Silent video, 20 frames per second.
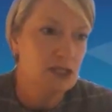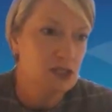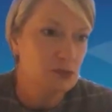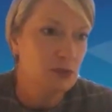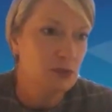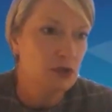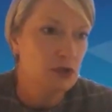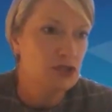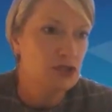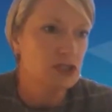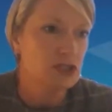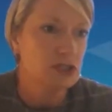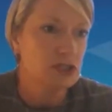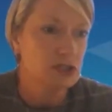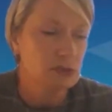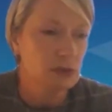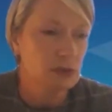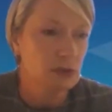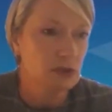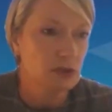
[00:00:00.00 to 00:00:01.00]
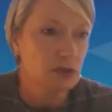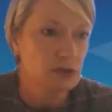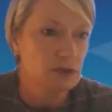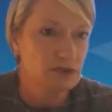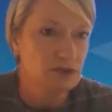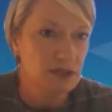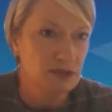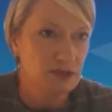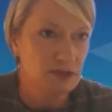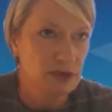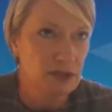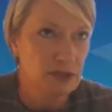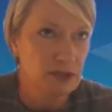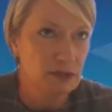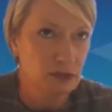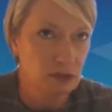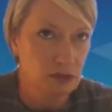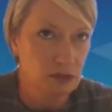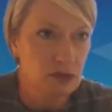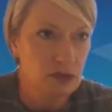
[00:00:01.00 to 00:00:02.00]
exposure to a lot of different
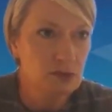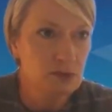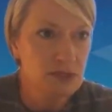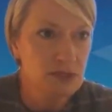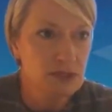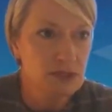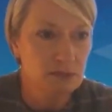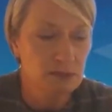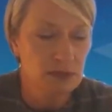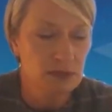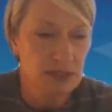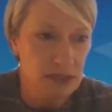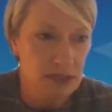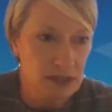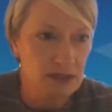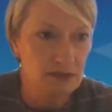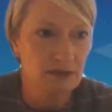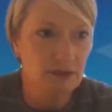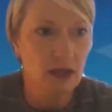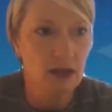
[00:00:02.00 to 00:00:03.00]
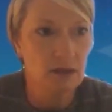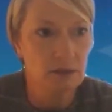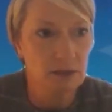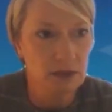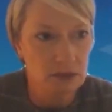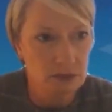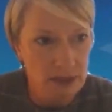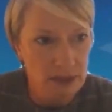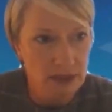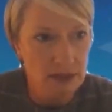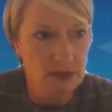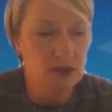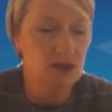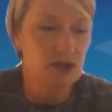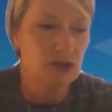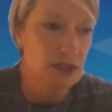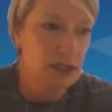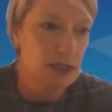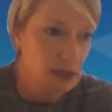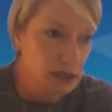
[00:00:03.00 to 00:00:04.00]
groups, business development,
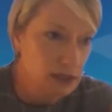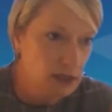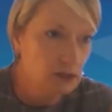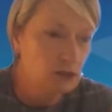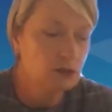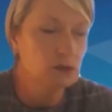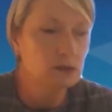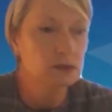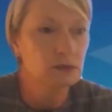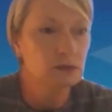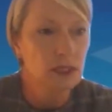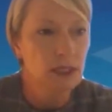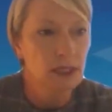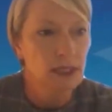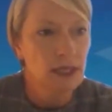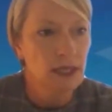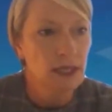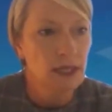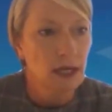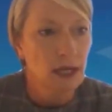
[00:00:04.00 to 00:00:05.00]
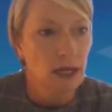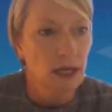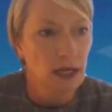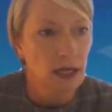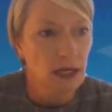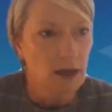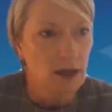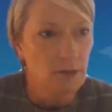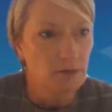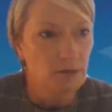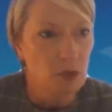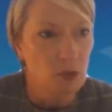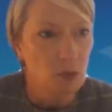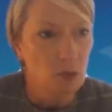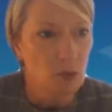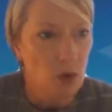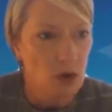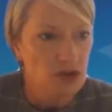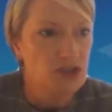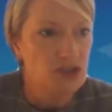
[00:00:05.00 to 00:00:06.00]
regulatory, clinical,
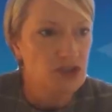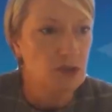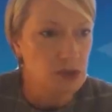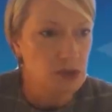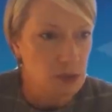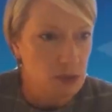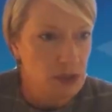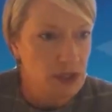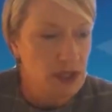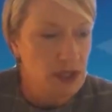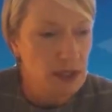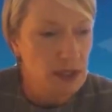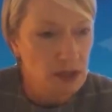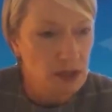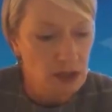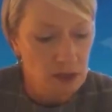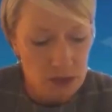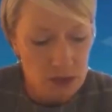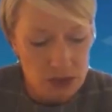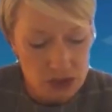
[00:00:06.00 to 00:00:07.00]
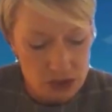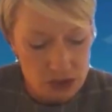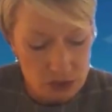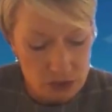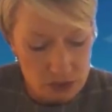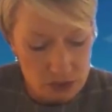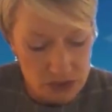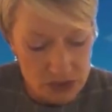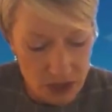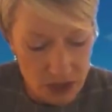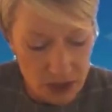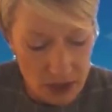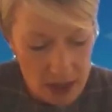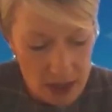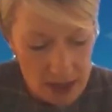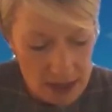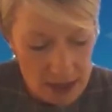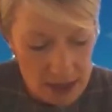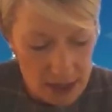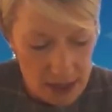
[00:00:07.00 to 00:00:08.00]
whilst I was working in that commercial
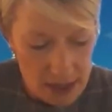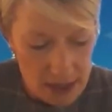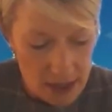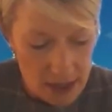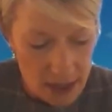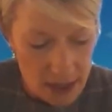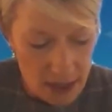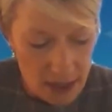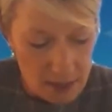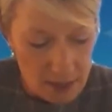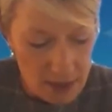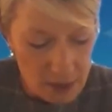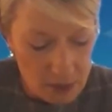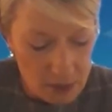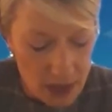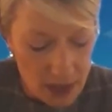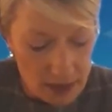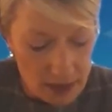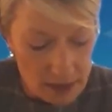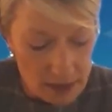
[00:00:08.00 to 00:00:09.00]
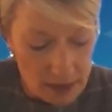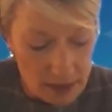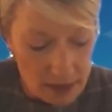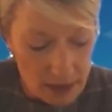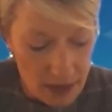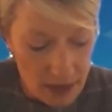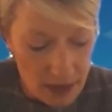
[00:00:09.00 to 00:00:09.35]
side. And